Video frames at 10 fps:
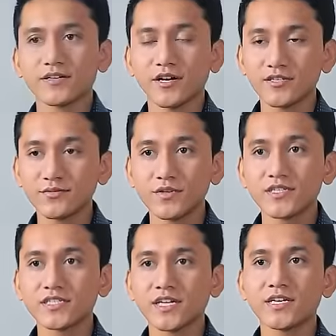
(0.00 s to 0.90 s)
God's
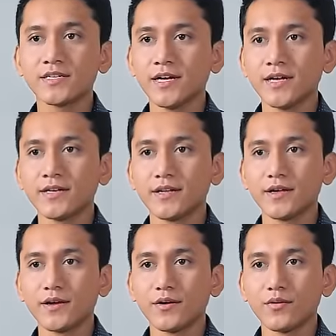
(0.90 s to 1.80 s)
words state that
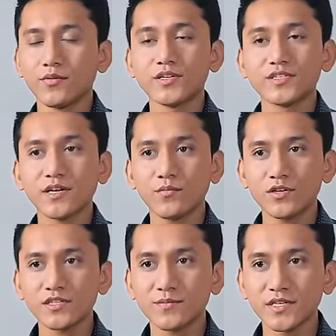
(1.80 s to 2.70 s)
when
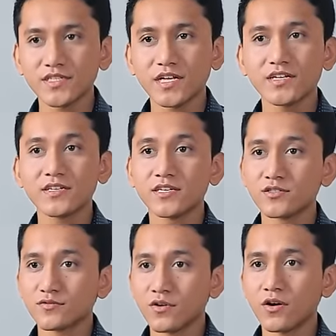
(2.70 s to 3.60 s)
someone's mentality
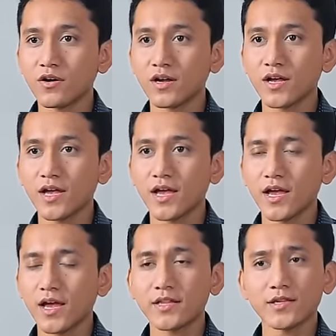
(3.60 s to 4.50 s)
is wrong
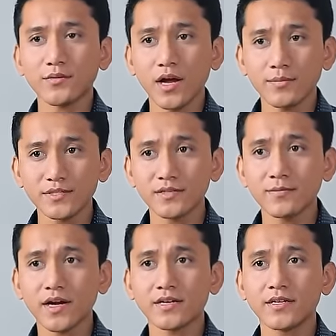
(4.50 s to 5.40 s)
and they're
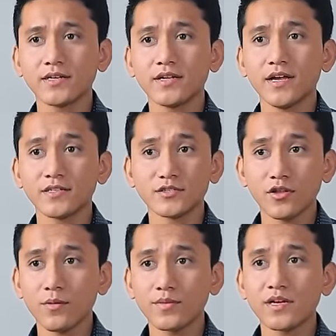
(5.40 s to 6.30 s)
absent-minded and
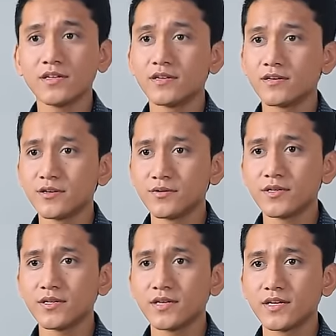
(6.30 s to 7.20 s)
sloppy in their
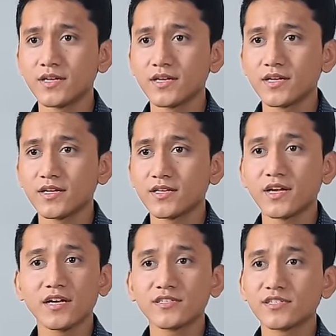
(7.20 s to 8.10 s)
duty,
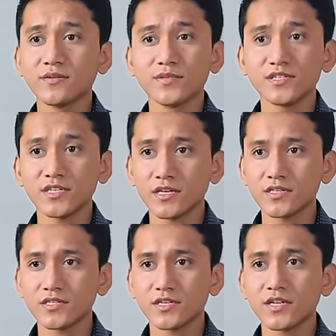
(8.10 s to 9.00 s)
they can't see the
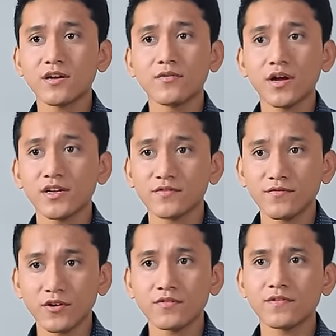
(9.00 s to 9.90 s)
mistakes that are right in
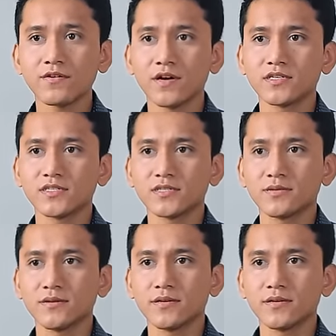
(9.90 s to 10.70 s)
front of their eyes.